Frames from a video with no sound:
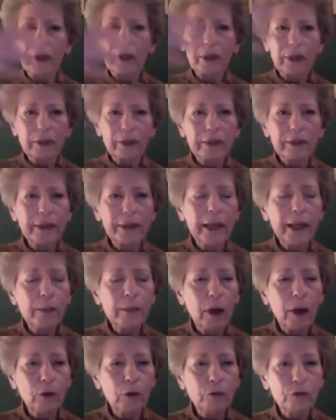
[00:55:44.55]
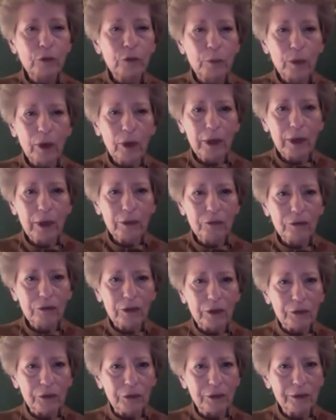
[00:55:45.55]
and it came out from her heart
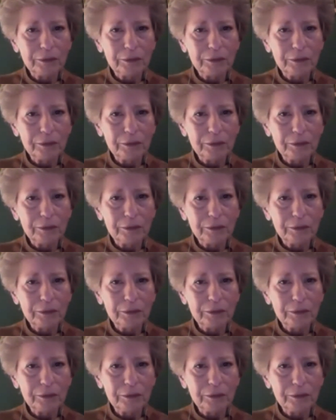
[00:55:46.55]
center.